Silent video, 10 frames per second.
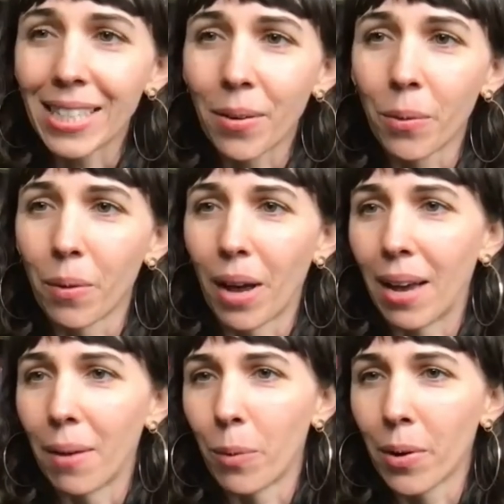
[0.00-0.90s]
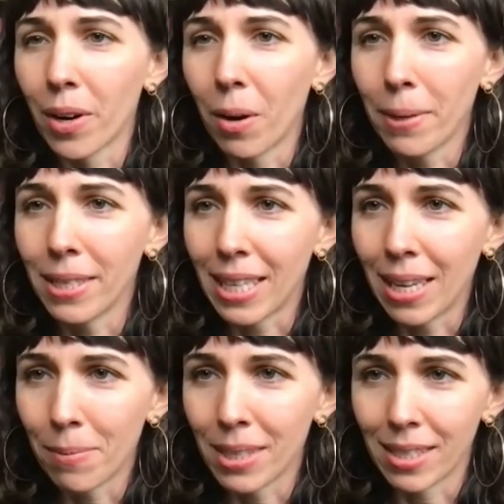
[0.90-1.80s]
So we were hoping to
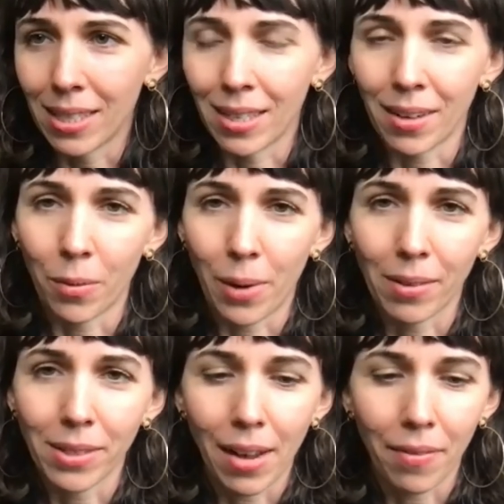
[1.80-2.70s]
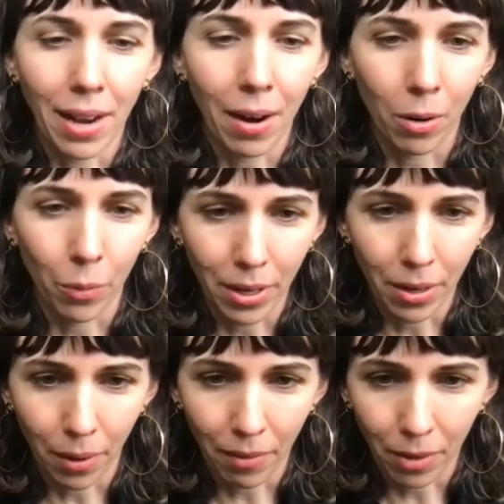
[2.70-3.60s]
keep this to around half an hour. We
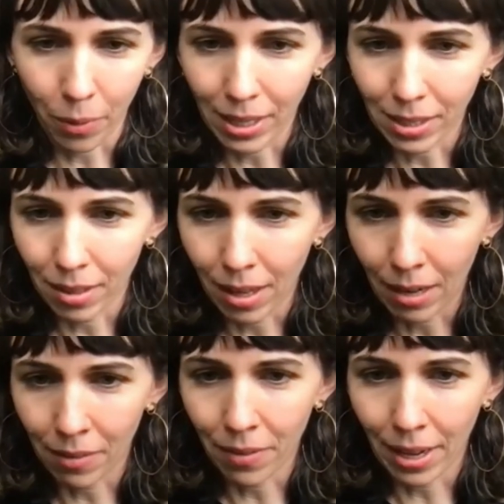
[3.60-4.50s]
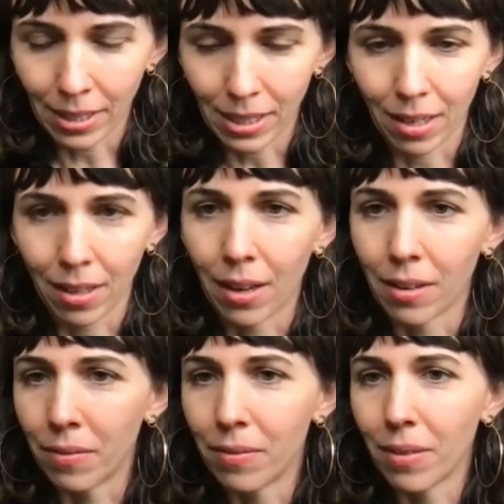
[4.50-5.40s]
know everyone has a lot of events and a lot
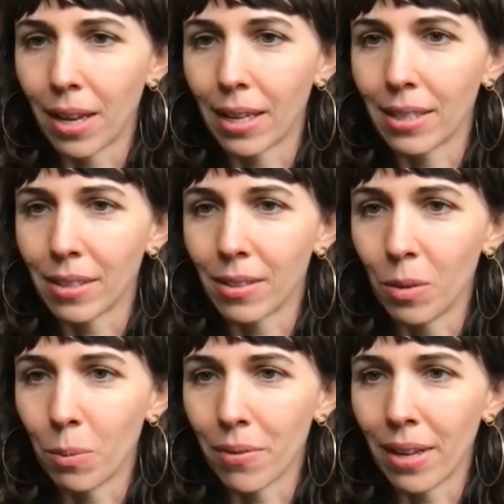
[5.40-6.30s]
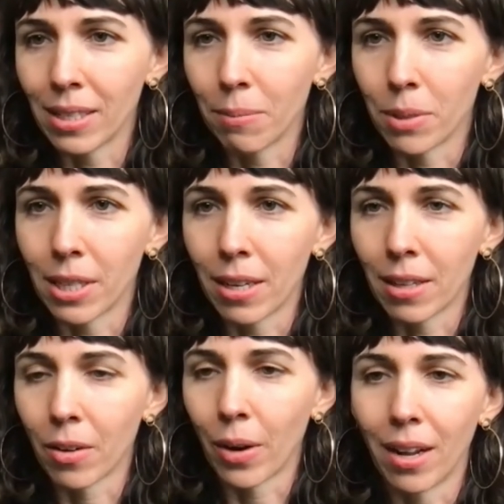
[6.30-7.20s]
of Zoom events in
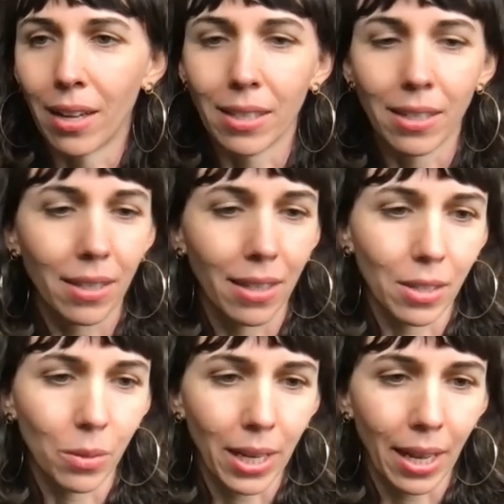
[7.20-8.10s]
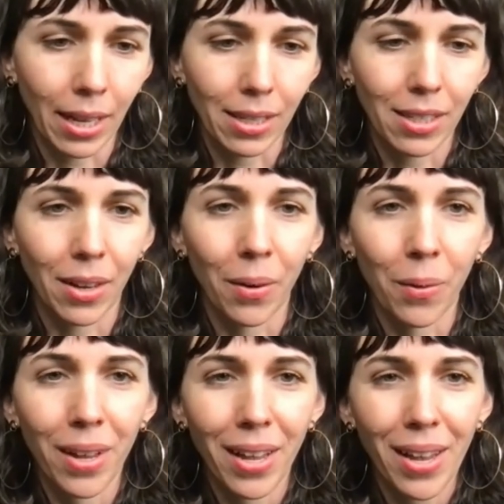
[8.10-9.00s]
particular on this weekend.
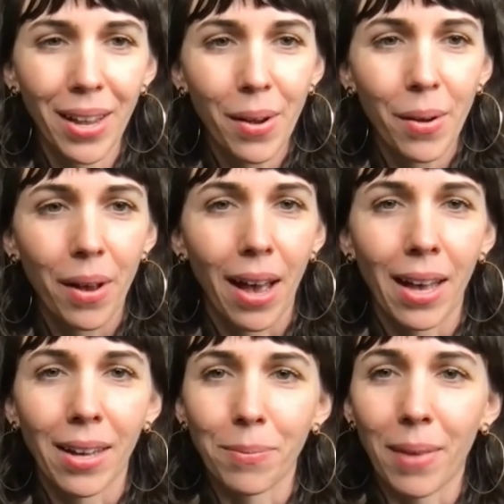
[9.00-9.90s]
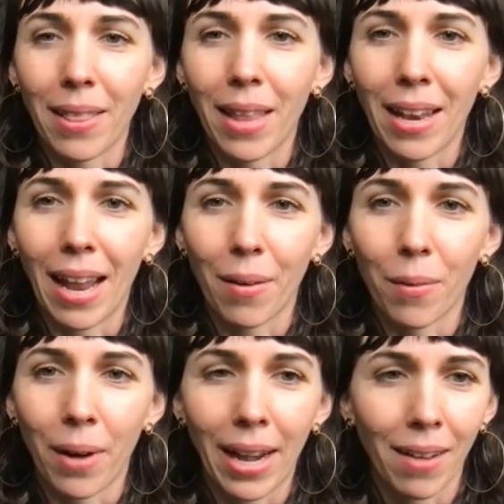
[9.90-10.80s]
So, and then
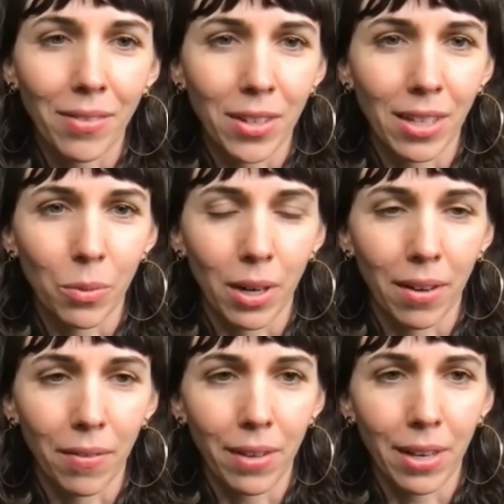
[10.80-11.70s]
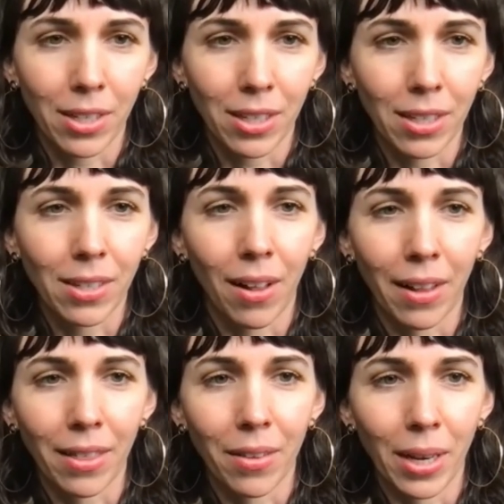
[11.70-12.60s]
right after this, we're going to finish
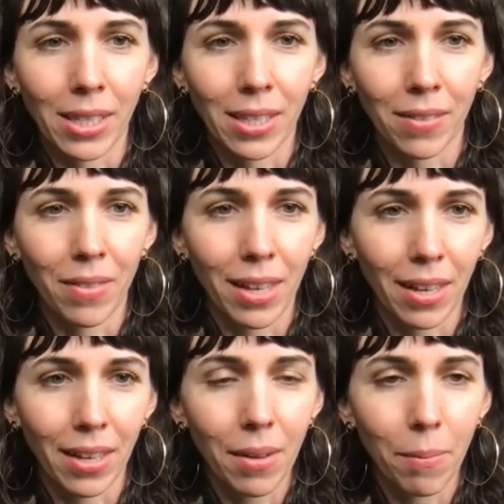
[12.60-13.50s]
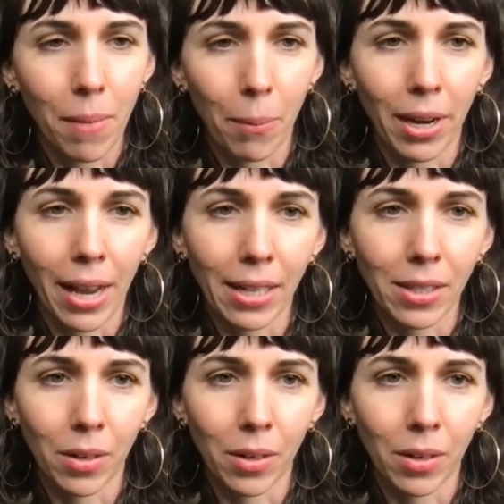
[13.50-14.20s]
installing the rest of the memory net.